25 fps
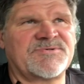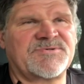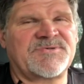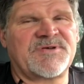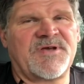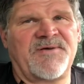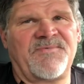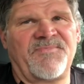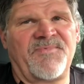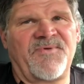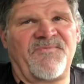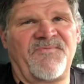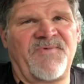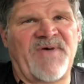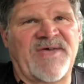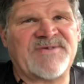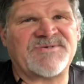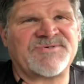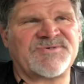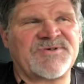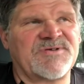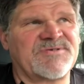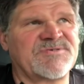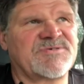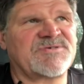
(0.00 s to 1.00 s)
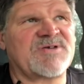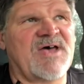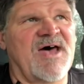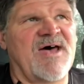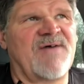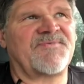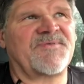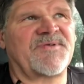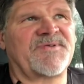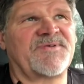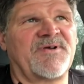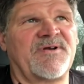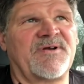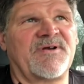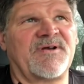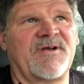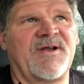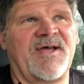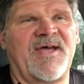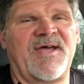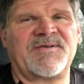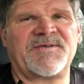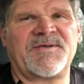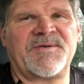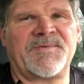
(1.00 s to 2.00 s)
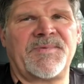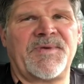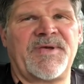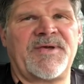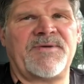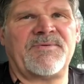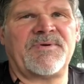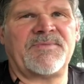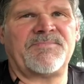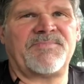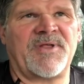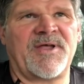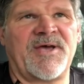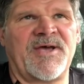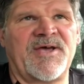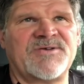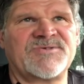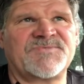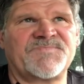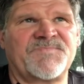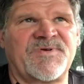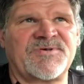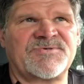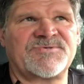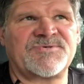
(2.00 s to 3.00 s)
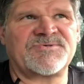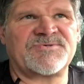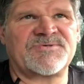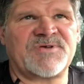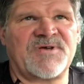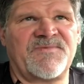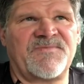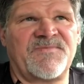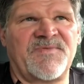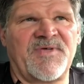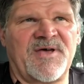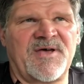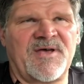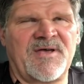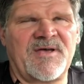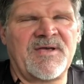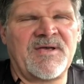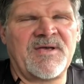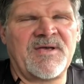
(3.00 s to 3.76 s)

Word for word: of the fascia and soffit that are going to have to be replaced, pictures of the